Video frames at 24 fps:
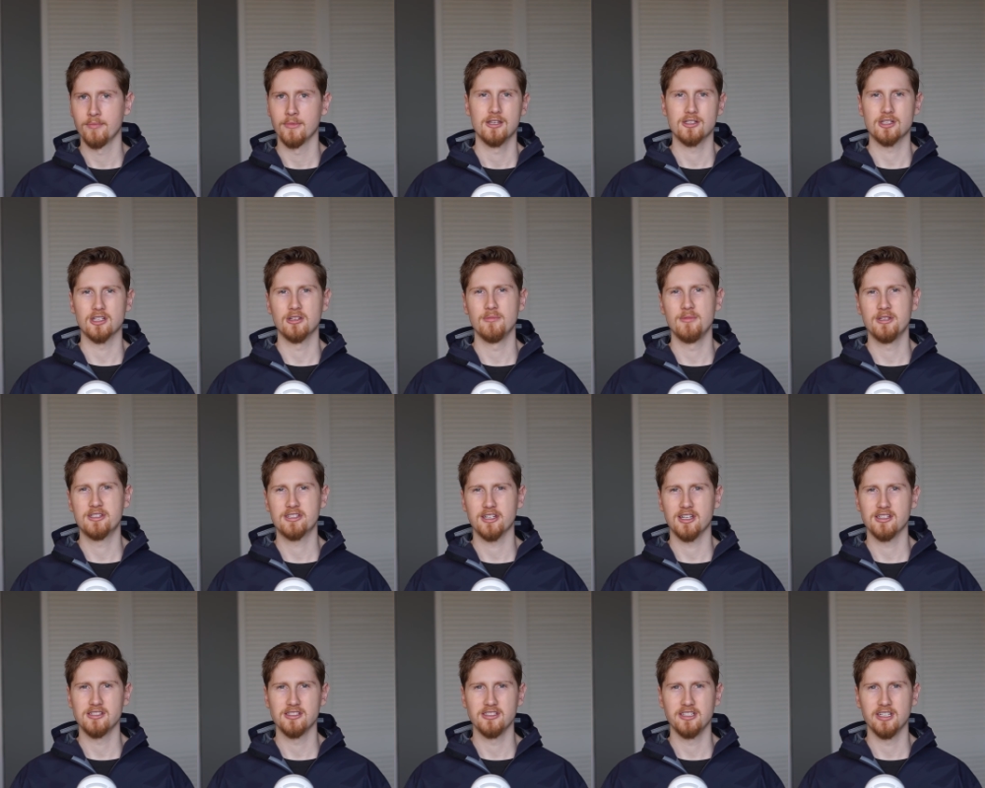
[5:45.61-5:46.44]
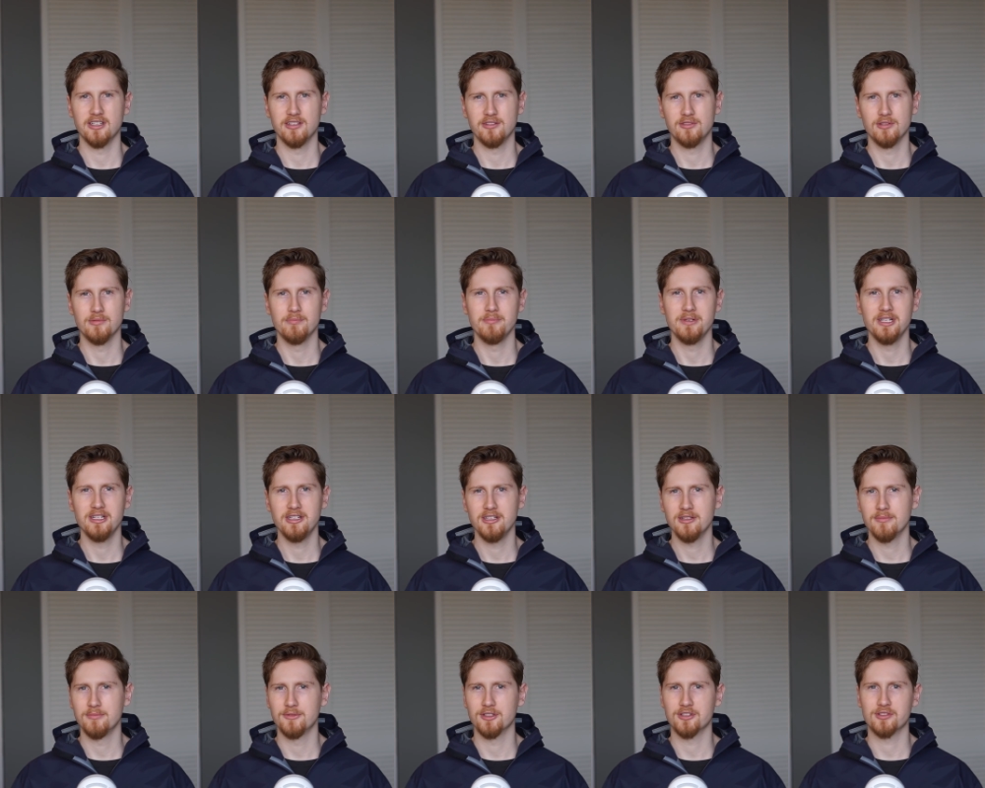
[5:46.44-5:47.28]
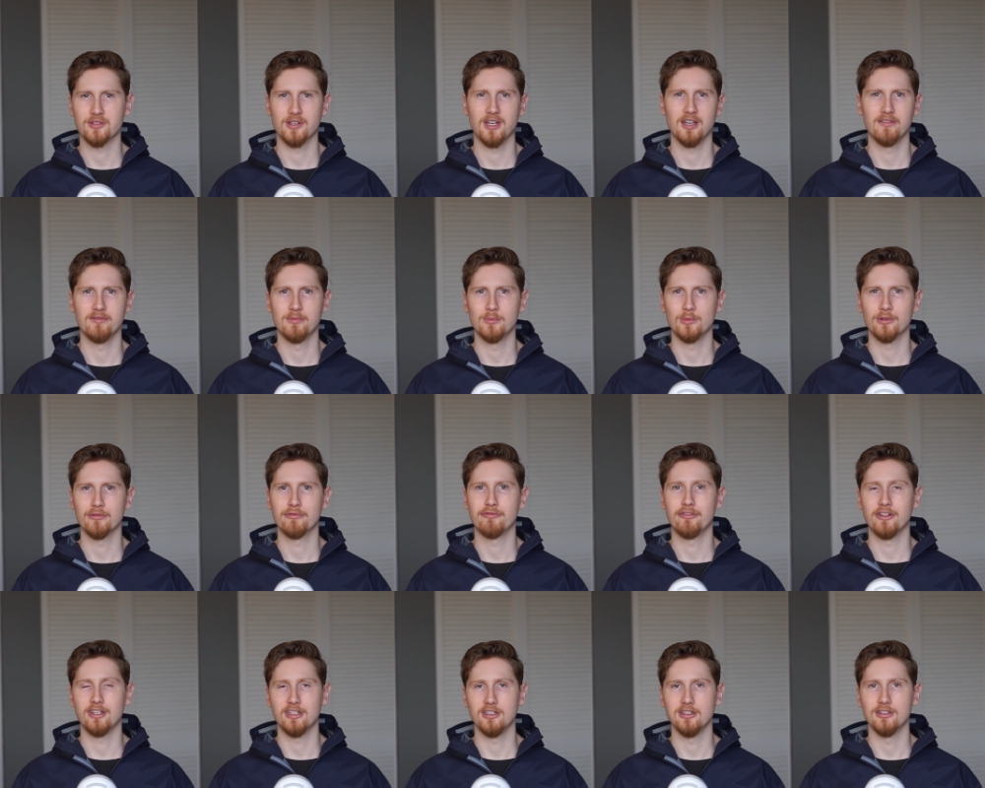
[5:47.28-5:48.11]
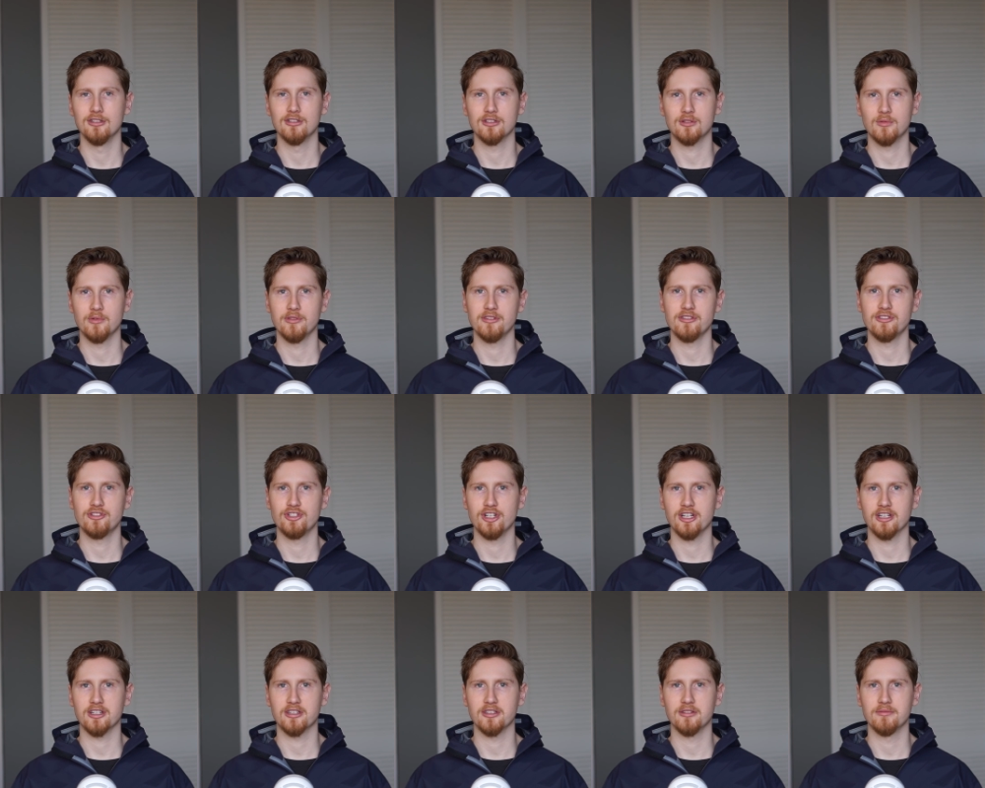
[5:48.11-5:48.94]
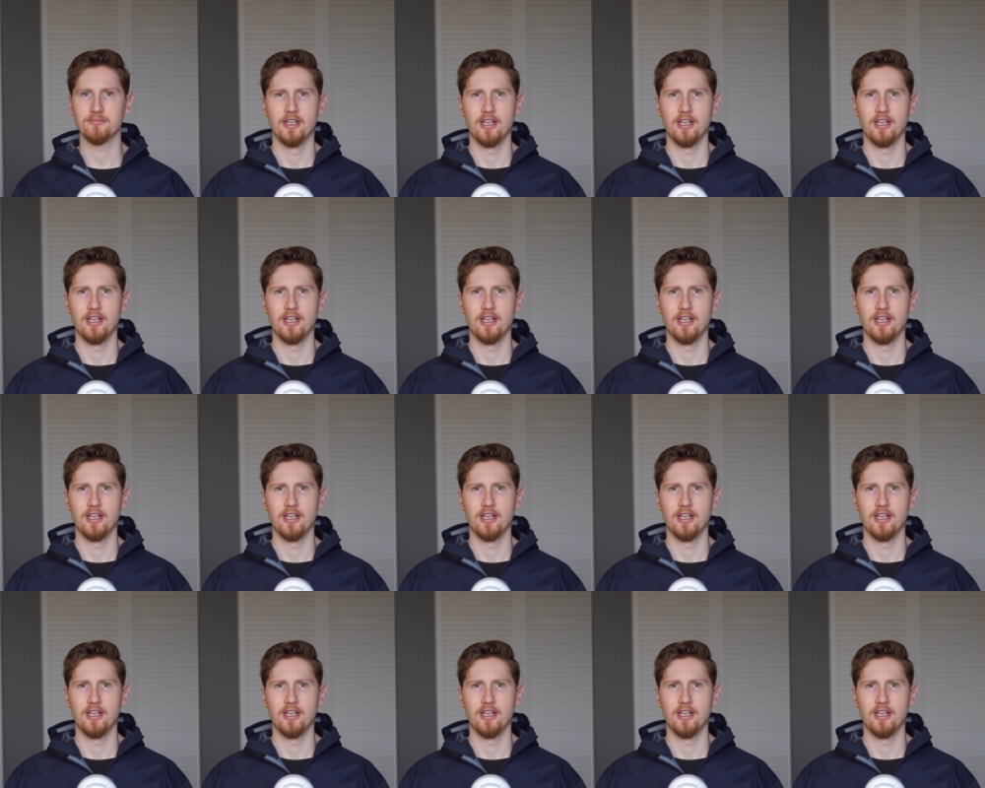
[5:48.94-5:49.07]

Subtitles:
So I'm going to be sizing down to a medium just so I have a more fitted look with this jacket.